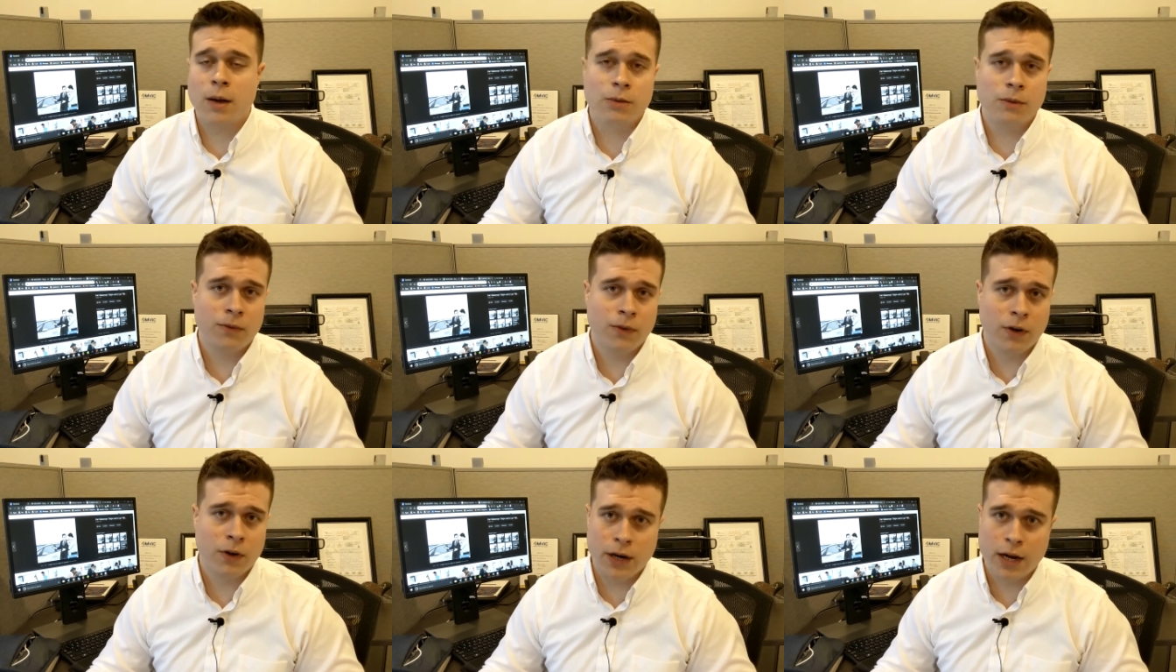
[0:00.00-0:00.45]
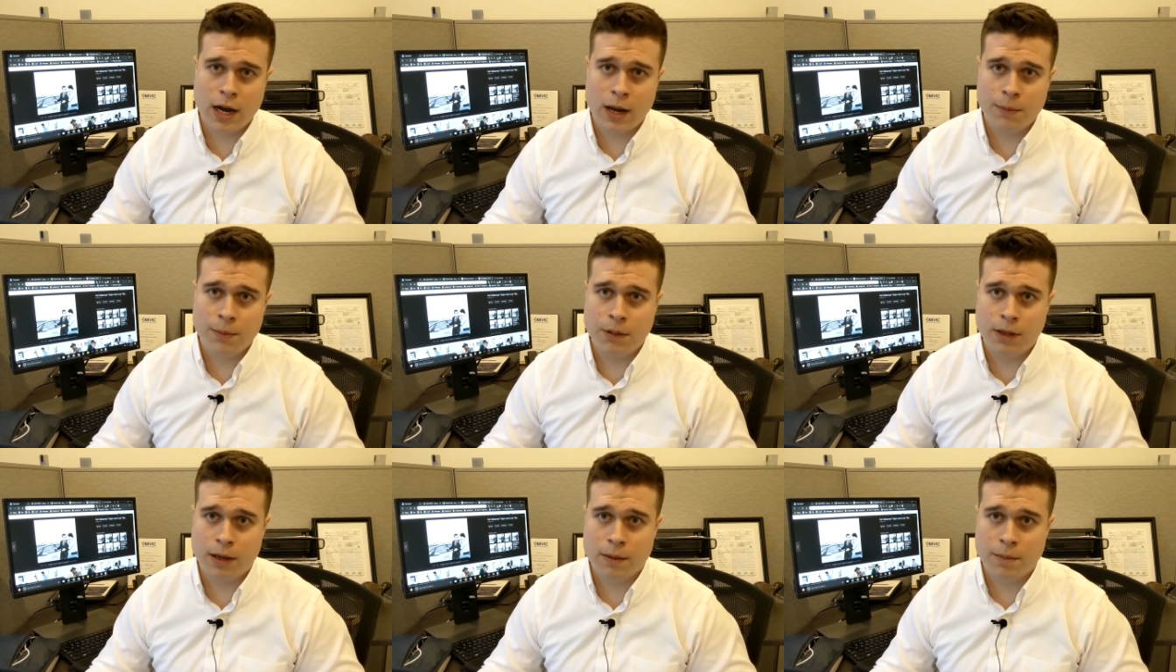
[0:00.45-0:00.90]
We're very
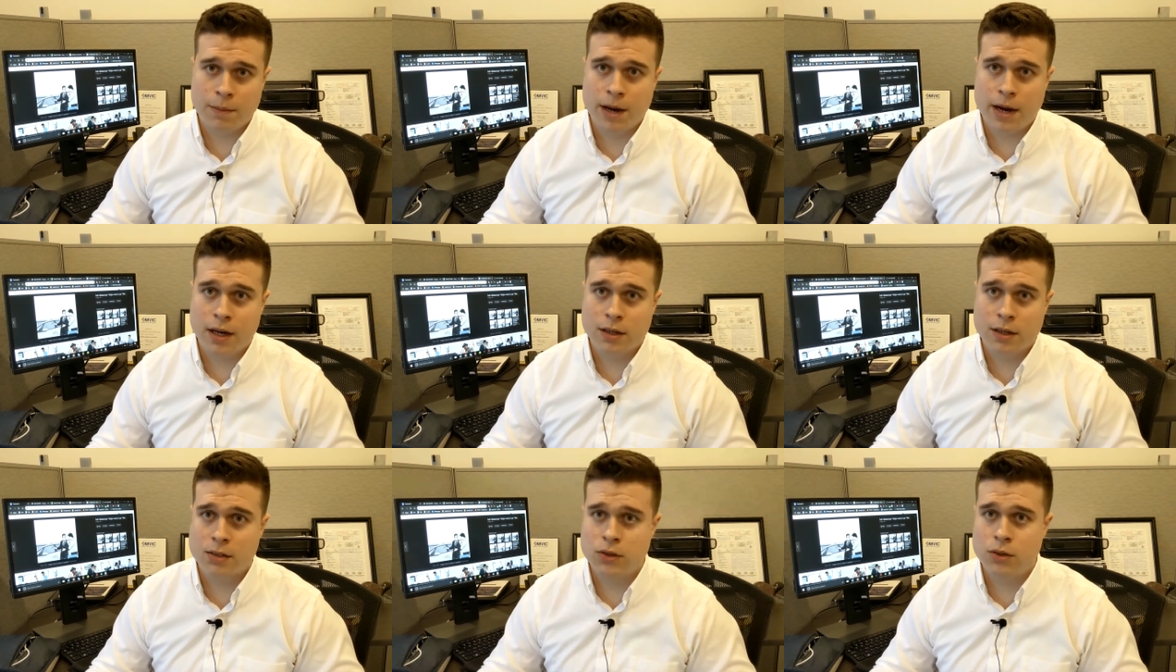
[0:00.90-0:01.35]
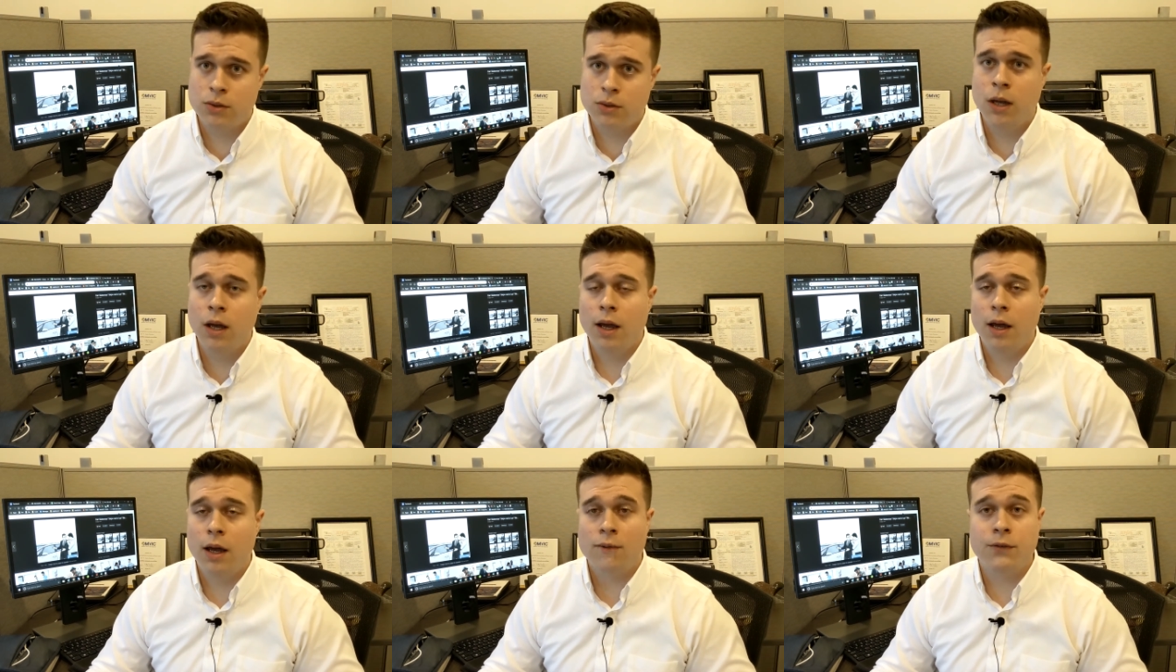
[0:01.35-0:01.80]
happy to get back to you,
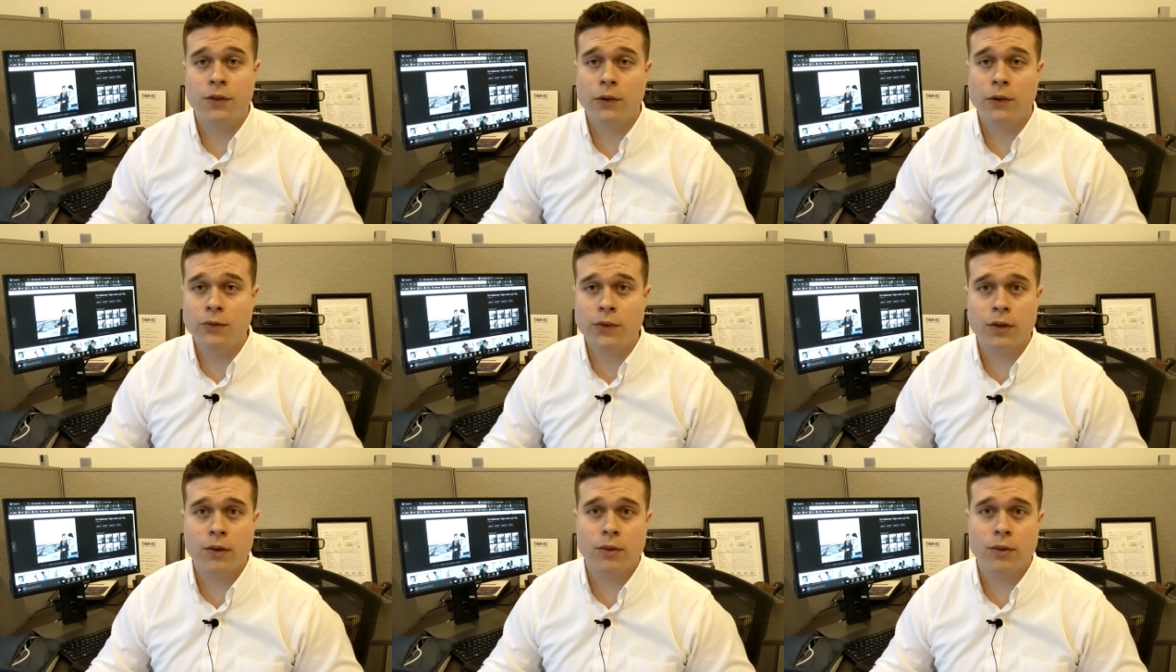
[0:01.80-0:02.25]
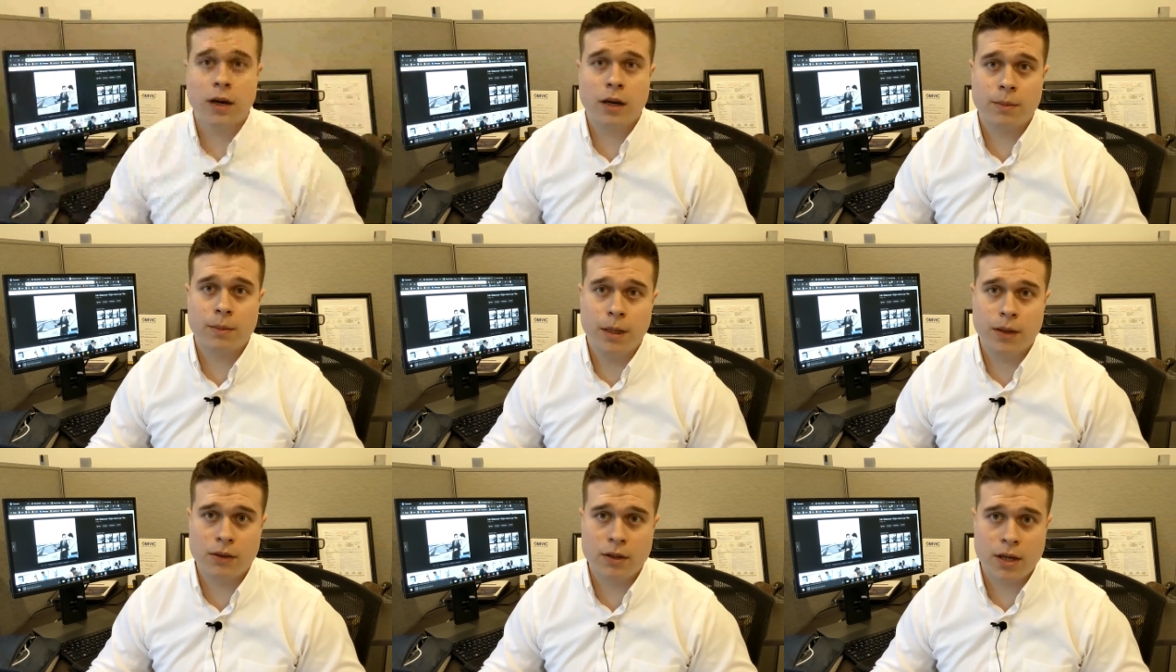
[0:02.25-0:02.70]
and feel free to
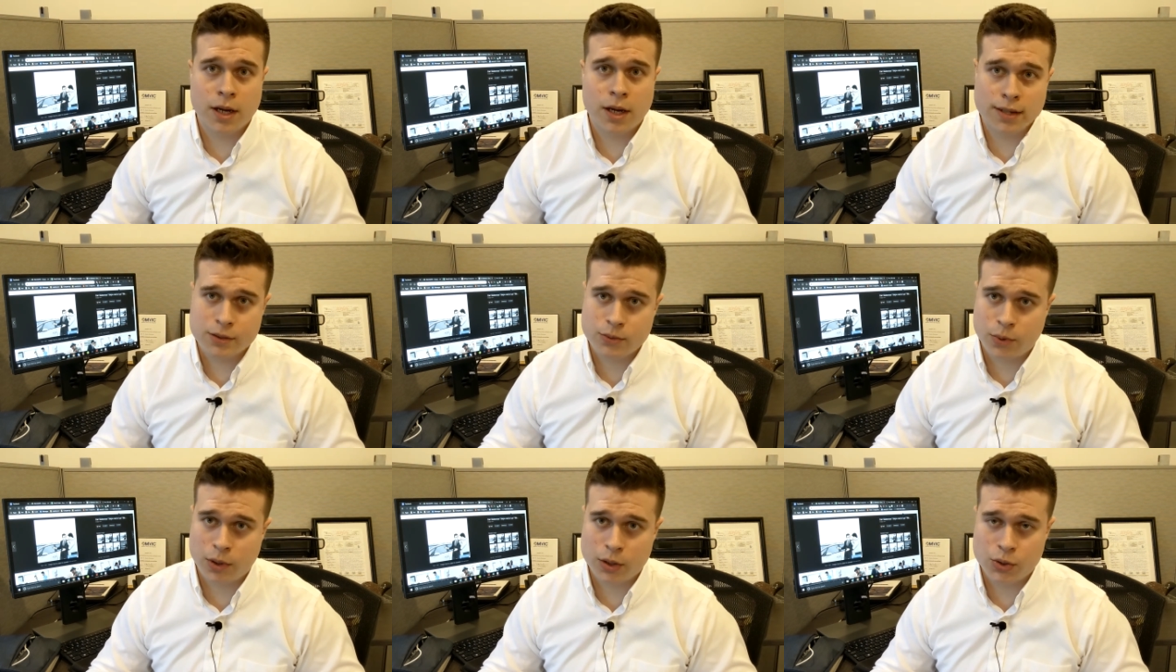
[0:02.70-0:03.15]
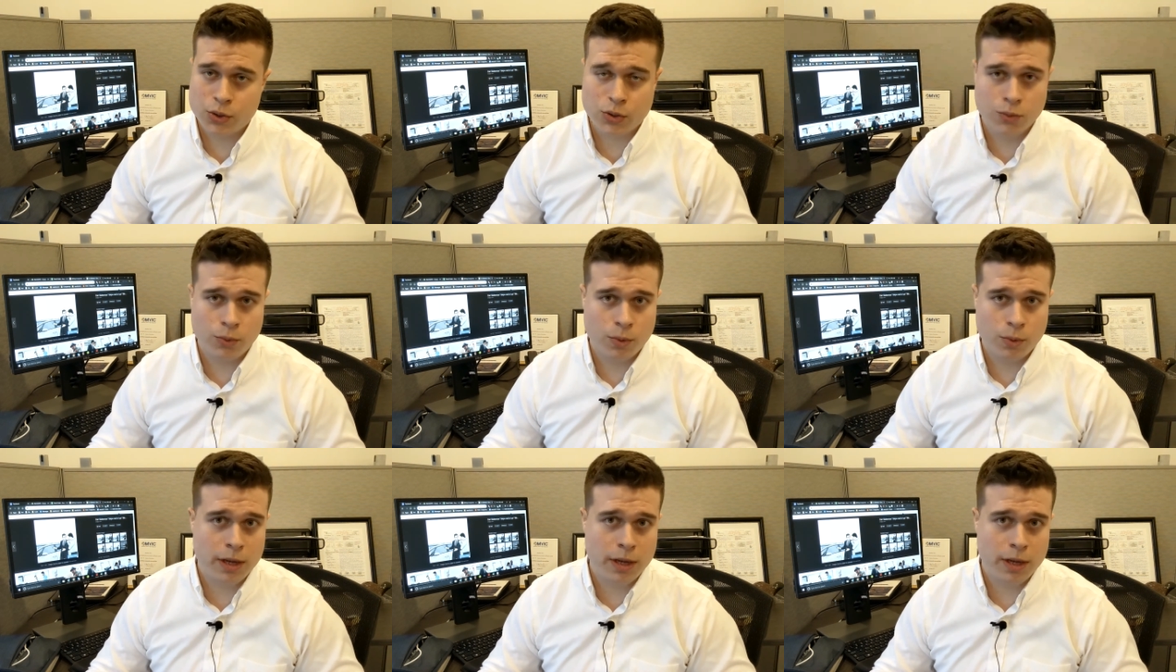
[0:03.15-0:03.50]
recommend the next question.